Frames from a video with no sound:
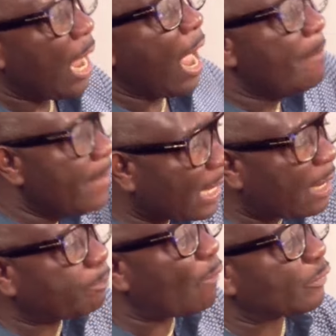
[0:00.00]
e
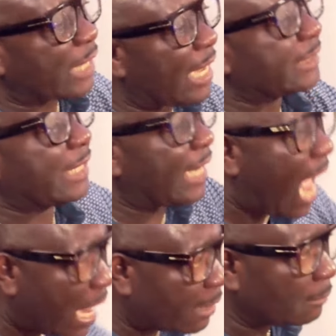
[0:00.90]
make profit is a
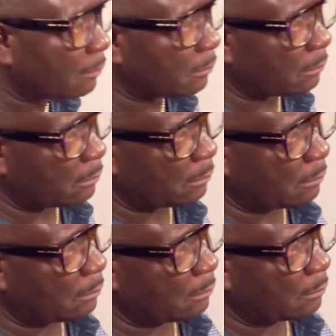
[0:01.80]
lie.
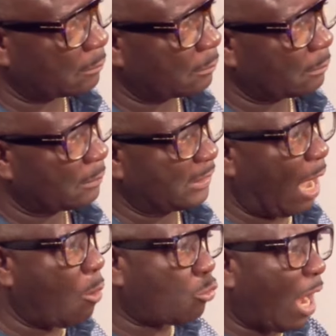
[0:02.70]

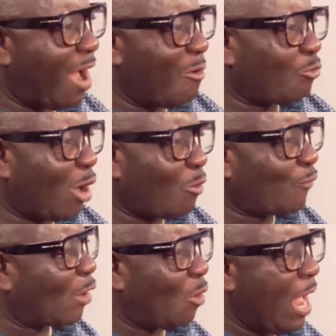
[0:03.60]
Now, we'll cry,
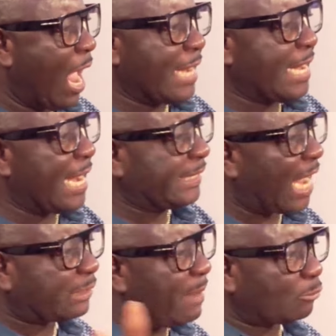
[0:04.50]
Kufado, and your
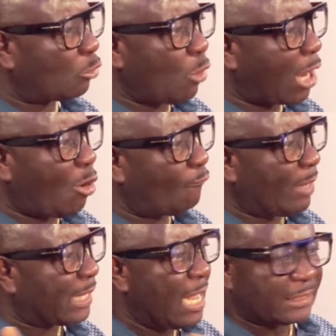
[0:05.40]
indictment on your
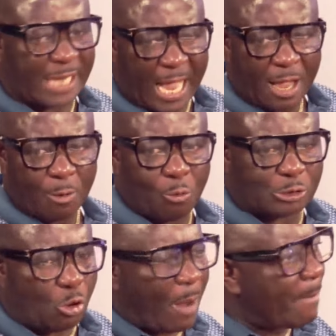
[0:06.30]
government. Sir, what's
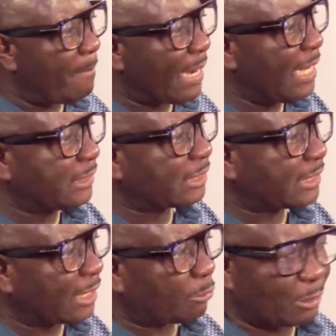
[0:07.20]
so bad? Manage
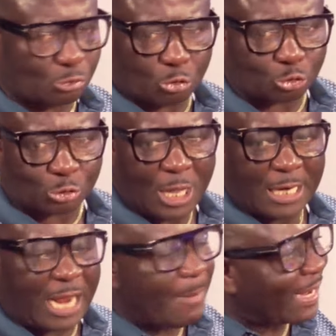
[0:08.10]
state resources.
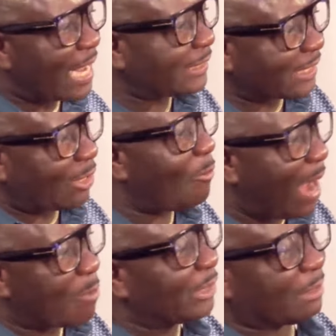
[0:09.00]
Now, the catch us out
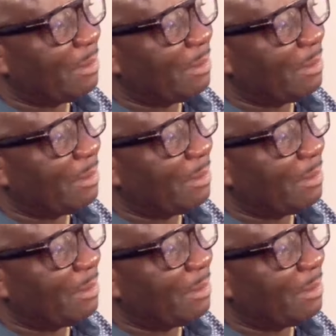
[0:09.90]
by winning to me